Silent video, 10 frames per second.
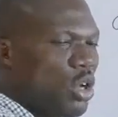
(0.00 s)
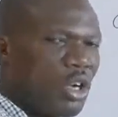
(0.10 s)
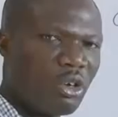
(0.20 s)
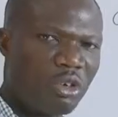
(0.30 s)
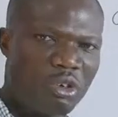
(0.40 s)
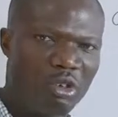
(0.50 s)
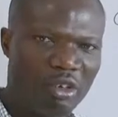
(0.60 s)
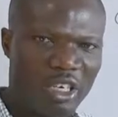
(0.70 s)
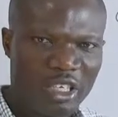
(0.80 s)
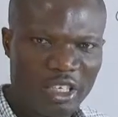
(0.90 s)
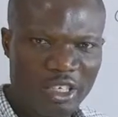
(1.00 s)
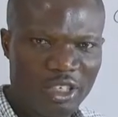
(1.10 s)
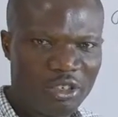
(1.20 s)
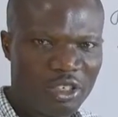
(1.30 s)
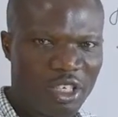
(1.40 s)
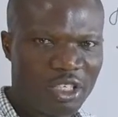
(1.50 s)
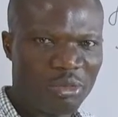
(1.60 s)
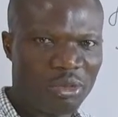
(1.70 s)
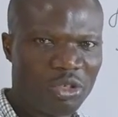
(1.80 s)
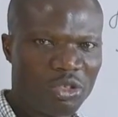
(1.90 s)
We are not converting into
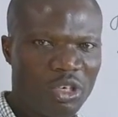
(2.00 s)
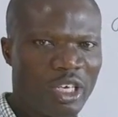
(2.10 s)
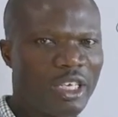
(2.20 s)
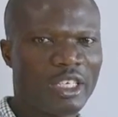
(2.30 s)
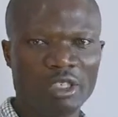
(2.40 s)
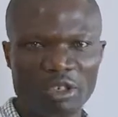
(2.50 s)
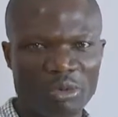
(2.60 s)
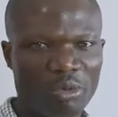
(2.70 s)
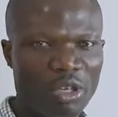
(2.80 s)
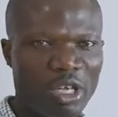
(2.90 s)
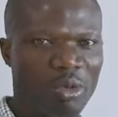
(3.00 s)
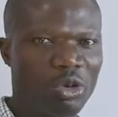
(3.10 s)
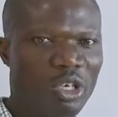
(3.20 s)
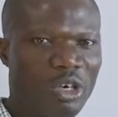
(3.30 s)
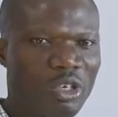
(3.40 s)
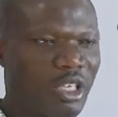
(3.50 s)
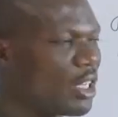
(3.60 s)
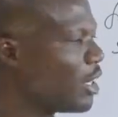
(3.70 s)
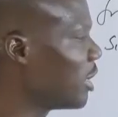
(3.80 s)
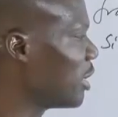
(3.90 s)
decimals, so let us not bother about counting
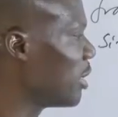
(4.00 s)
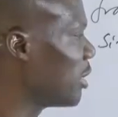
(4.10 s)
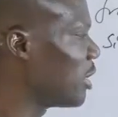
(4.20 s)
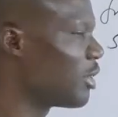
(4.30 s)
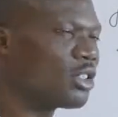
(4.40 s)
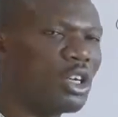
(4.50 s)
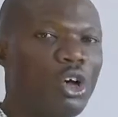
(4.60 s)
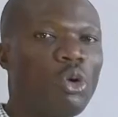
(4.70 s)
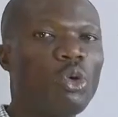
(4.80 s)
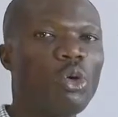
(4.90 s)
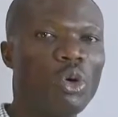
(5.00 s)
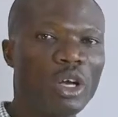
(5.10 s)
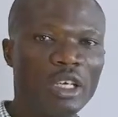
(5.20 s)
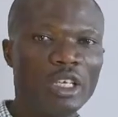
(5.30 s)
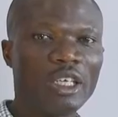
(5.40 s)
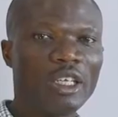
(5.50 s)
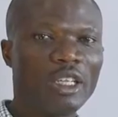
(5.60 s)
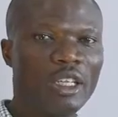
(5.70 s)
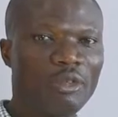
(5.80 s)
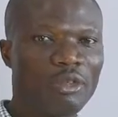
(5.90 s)
the zeros. We want
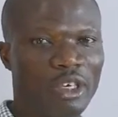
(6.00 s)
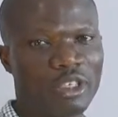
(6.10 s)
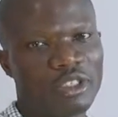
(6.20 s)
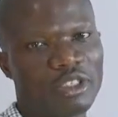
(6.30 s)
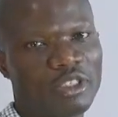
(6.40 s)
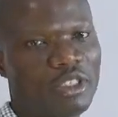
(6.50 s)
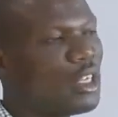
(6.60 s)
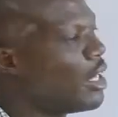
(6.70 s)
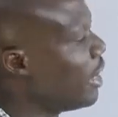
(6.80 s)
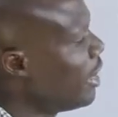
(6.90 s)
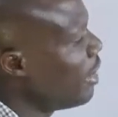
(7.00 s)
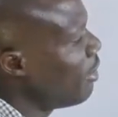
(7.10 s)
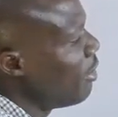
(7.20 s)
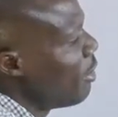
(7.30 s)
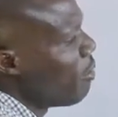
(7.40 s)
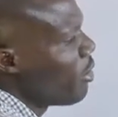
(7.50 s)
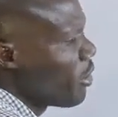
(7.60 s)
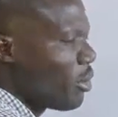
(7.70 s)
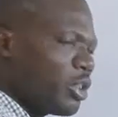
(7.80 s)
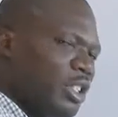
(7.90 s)
the fractions. Now,
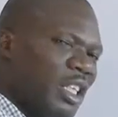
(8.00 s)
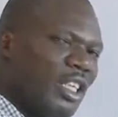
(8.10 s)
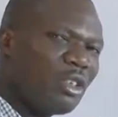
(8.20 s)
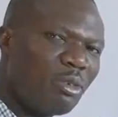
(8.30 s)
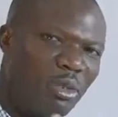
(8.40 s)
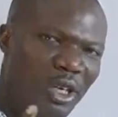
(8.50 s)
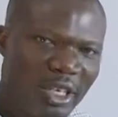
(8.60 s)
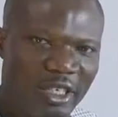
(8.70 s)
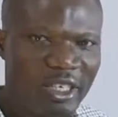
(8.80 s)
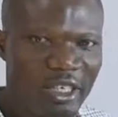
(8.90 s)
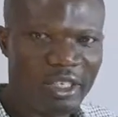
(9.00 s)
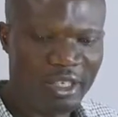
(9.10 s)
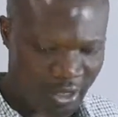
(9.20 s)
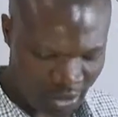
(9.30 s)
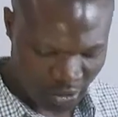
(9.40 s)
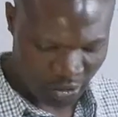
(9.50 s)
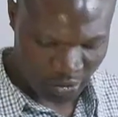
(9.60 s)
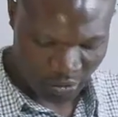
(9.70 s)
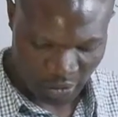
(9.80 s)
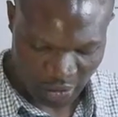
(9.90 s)
because the numerator, take note
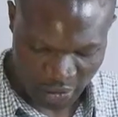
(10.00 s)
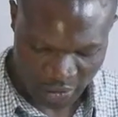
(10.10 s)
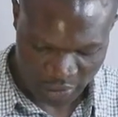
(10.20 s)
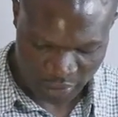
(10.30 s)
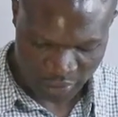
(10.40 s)
of that,